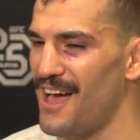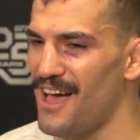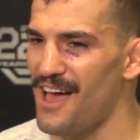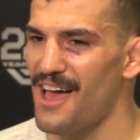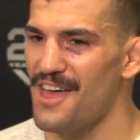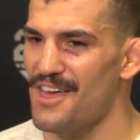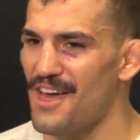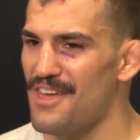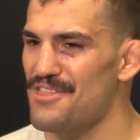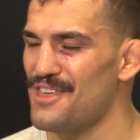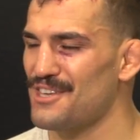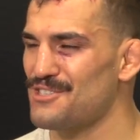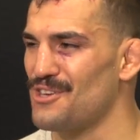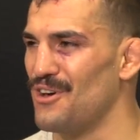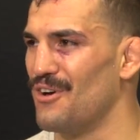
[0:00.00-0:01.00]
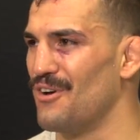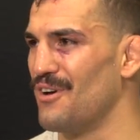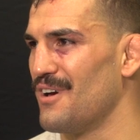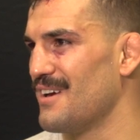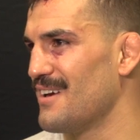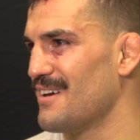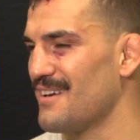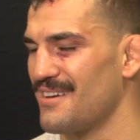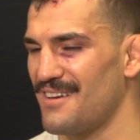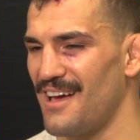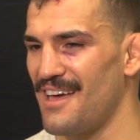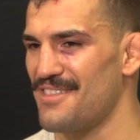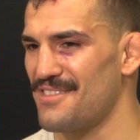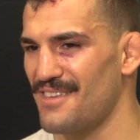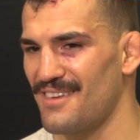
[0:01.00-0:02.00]
I think so.
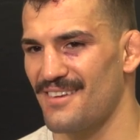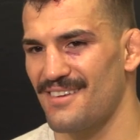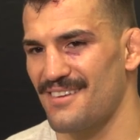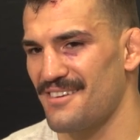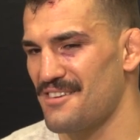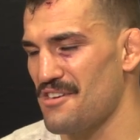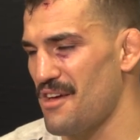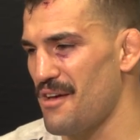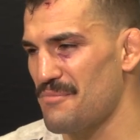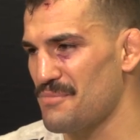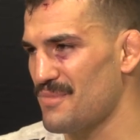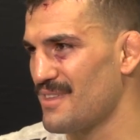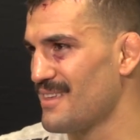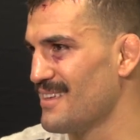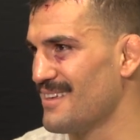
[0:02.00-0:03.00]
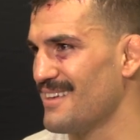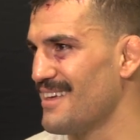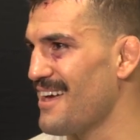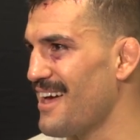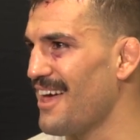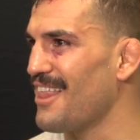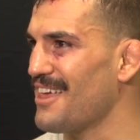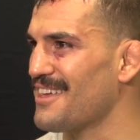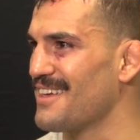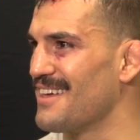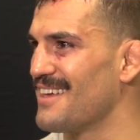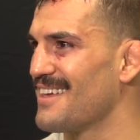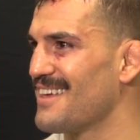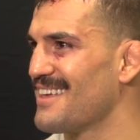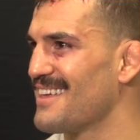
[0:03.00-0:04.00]
I think, yeah, I like it.